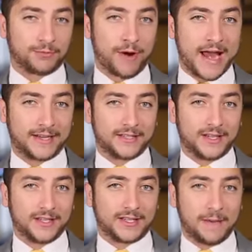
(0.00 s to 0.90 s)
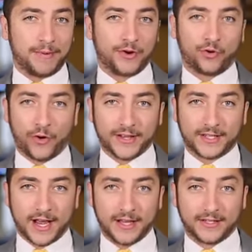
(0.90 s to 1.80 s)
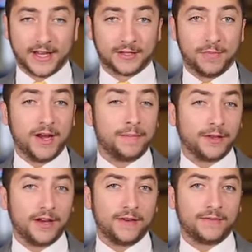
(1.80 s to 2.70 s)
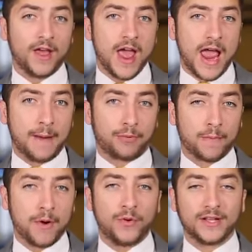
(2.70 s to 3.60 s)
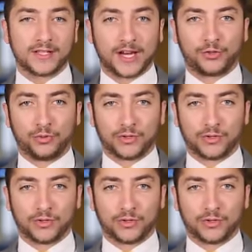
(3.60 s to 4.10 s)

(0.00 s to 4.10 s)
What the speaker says: practices have been criticized as manipulative and promoting sexual